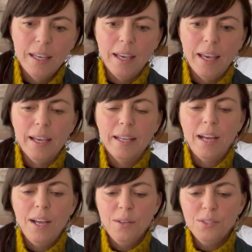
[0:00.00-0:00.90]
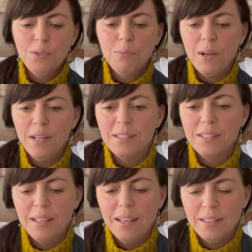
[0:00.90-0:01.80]
And I also brought
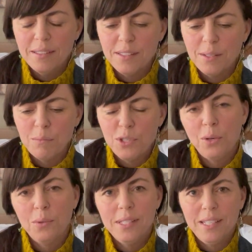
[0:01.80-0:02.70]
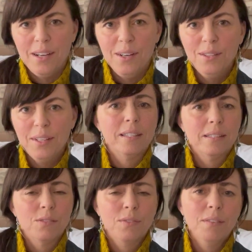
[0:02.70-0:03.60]
some show and tell. It
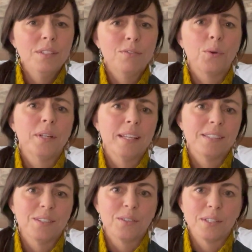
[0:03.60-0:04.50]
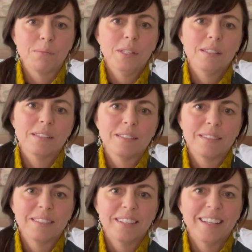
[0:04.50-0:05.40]
is 54 days till Christmas.
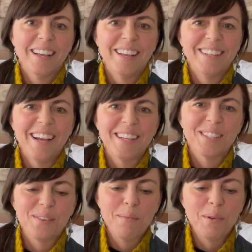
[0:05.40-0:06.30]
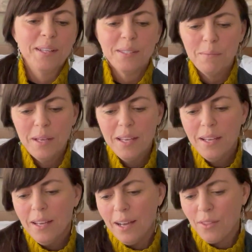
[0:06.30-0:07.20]
And so I brought some
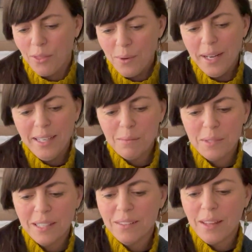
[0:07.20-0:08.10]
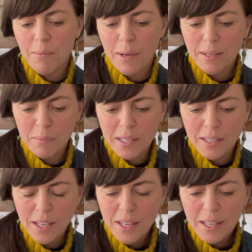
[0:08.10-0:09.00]
3 items here that might
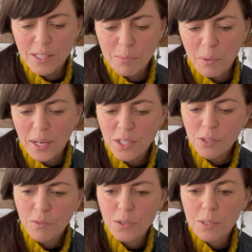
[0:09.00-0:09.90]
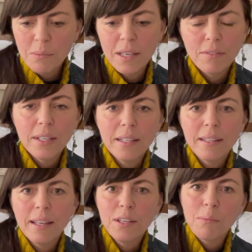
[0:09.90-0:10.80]
be inspiration for some gift
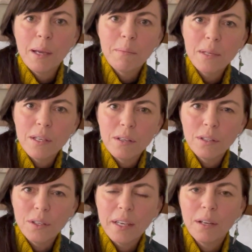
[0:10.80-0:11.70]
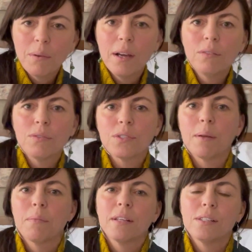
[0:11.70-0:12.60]
knitting that you might be looking around for
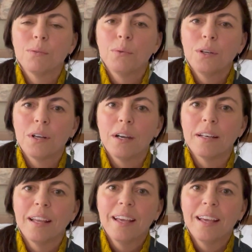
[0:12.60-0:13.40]
something to work on.